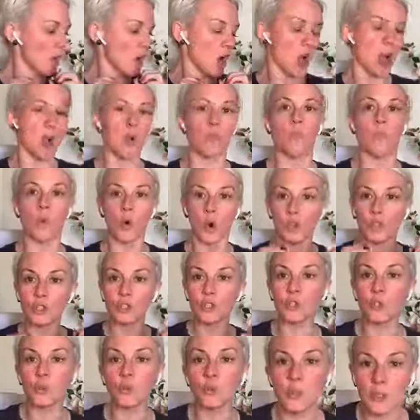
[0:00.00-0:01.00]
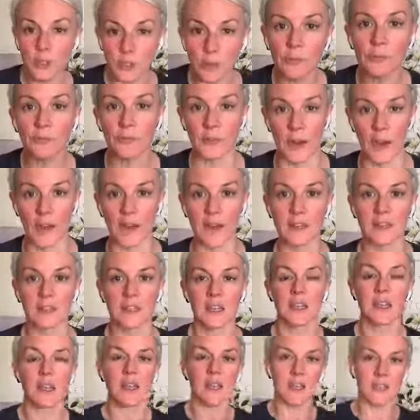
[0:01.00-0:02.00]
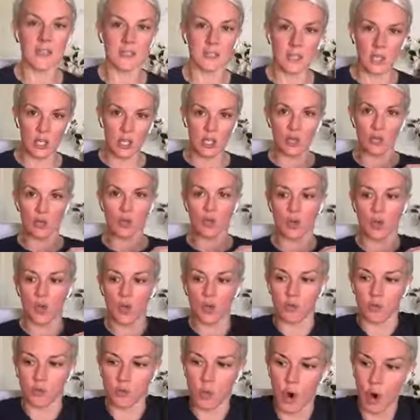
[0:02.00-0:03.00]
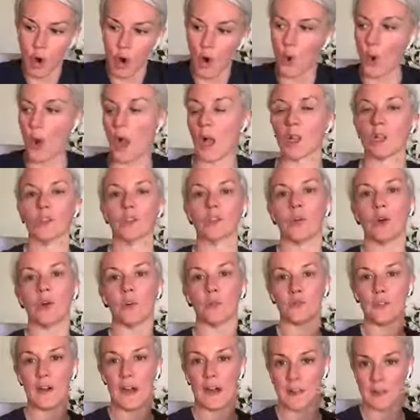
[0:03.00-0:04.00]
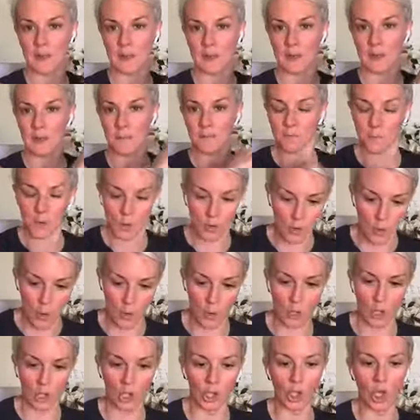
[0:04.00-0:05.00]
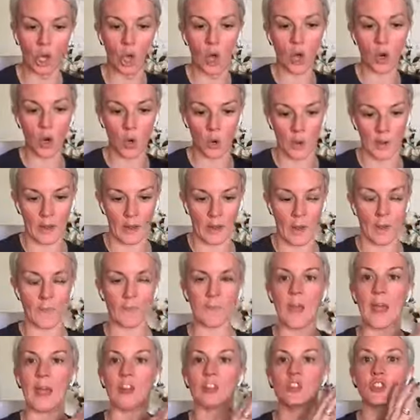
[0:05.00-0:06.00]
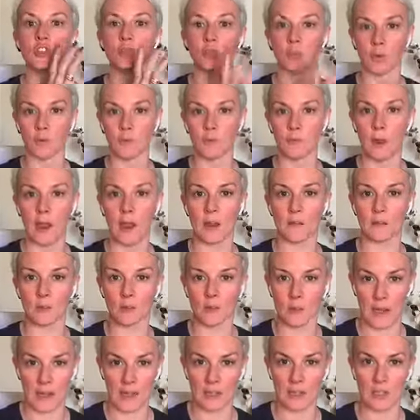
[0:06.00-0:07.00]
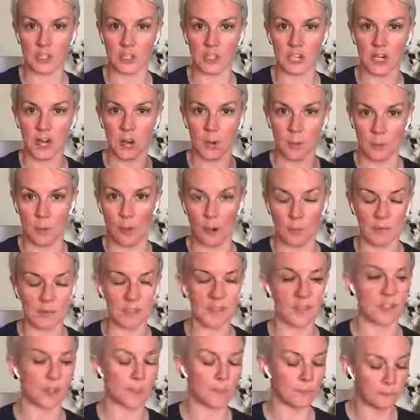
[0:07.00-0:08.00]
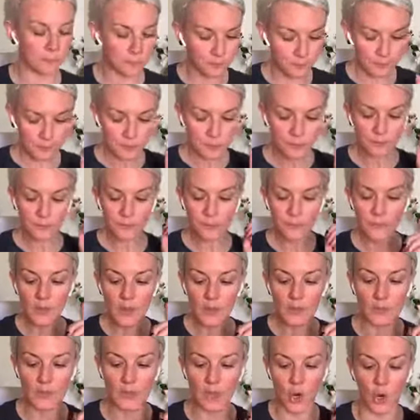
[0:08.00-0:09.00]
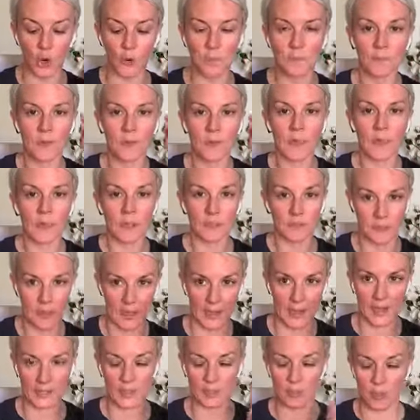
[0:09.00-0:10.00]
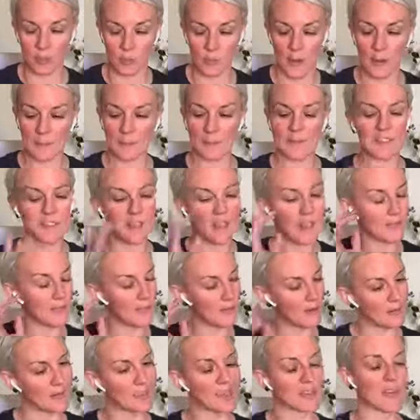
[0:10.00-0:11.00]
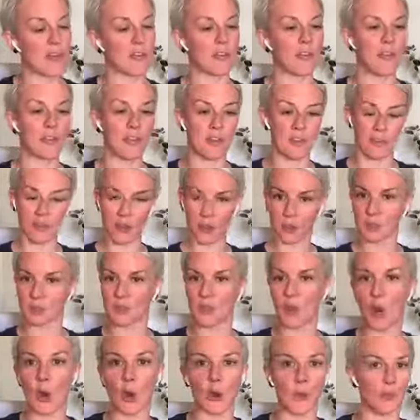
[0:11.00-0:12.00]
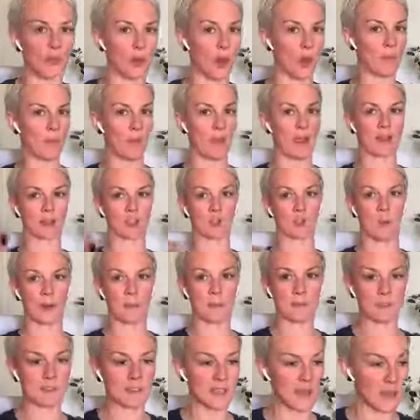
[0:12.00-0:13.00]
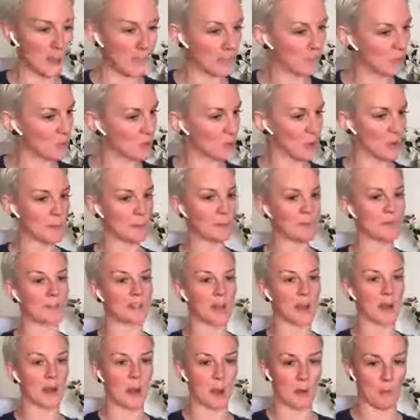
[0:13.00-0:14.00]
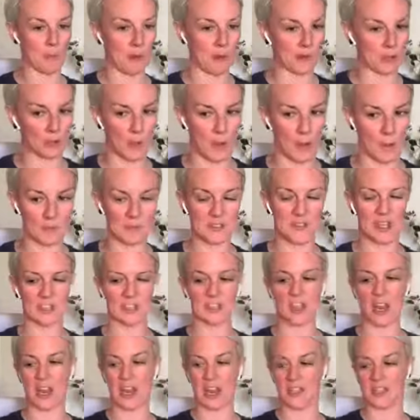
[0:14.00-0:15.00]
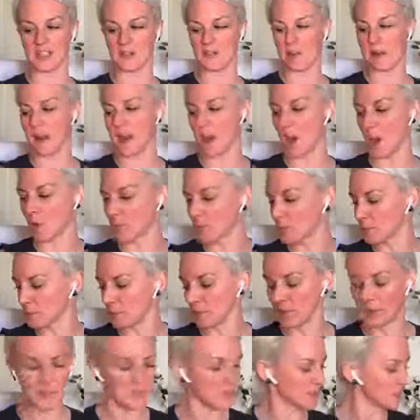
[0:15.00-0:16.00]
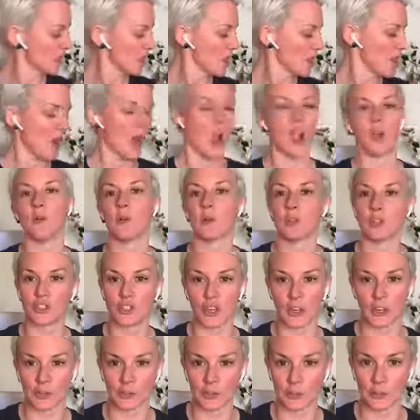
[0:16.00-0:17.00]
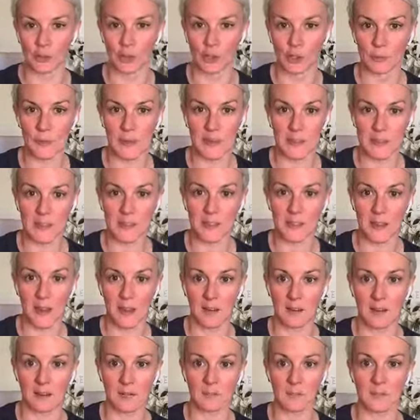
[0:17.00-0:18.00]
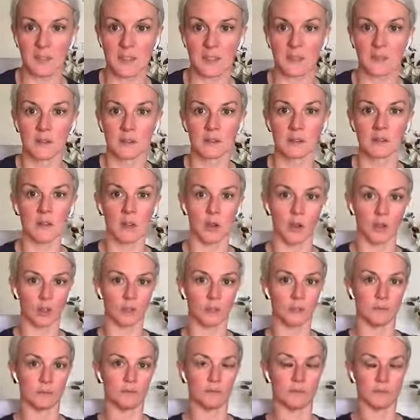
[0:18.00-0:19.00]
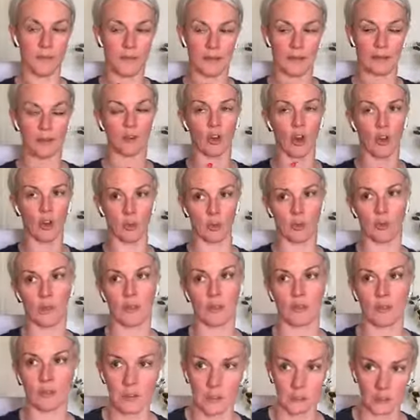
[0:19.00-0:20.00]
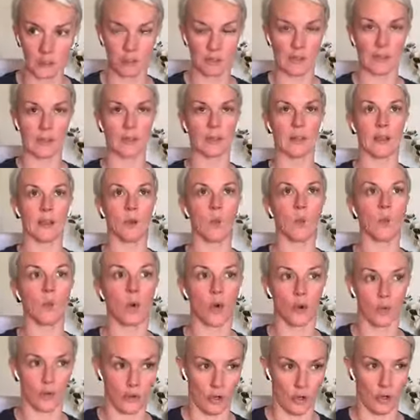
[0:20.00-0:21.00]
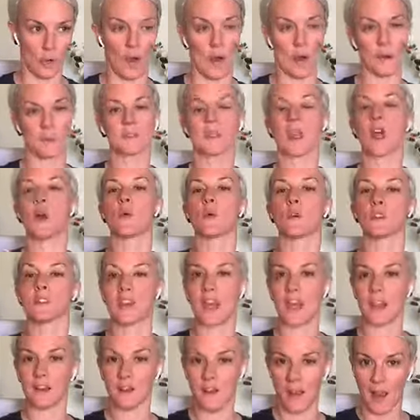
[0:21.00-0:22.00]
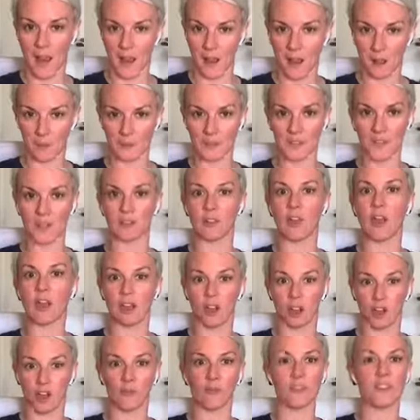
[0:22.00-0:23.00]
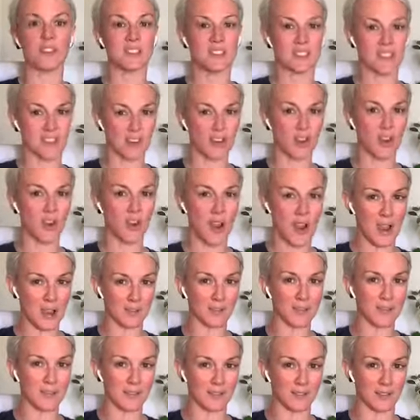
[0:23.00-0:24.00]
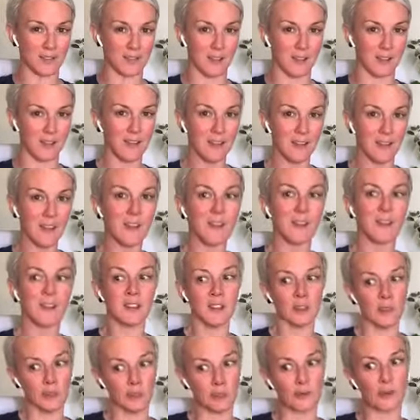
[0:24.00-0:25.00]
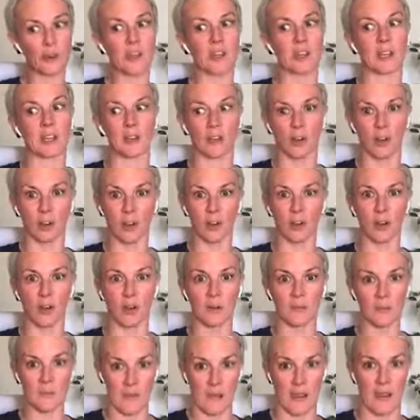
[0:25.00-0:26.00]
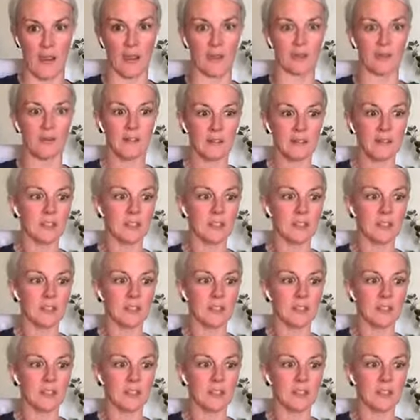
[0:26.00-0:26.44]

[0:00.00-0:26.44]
And what you will find is that you grow a lot faster, you grow a lot quicker, and you will find more energy. I promise you. So, that extra 20%, that was another thing that I was going through. I'm like, 20%, 20%. And I'm like, 20% gains in my arms, please. I want Jennifer Lopez's arms on like I don't literally like want her arms. I want to have arms like her. Have you seen her arms lately? They are freaking hot, man.